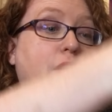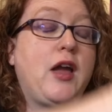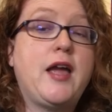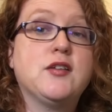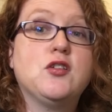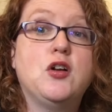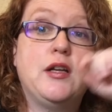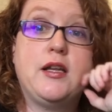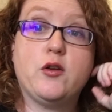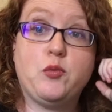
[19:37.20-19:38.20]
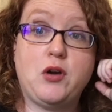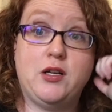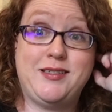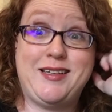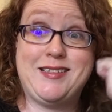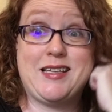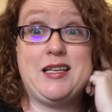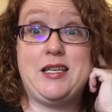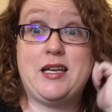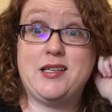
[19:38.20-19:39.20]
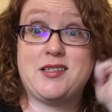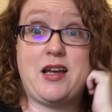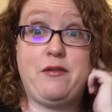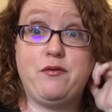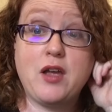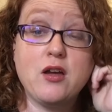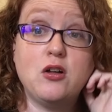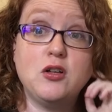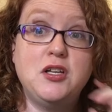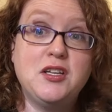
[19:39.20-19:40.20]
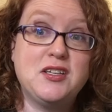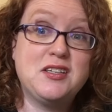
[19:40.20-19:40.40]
I cast it on any other projects, and yes, I failed